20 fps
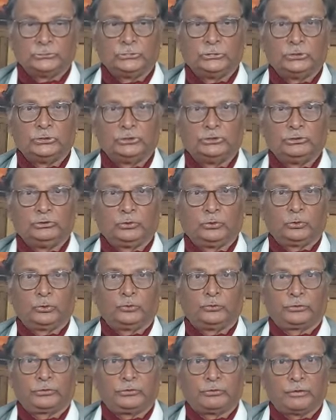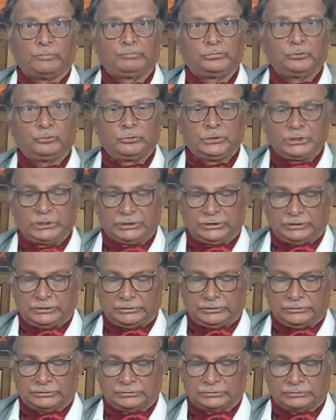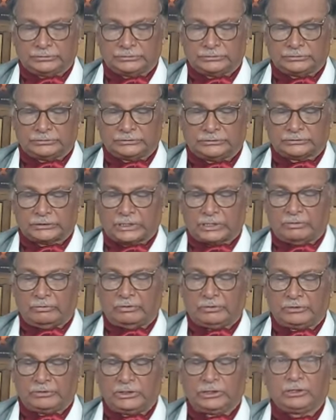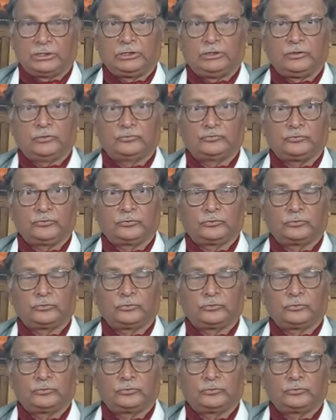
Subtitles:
You give up to me, I will take care of you.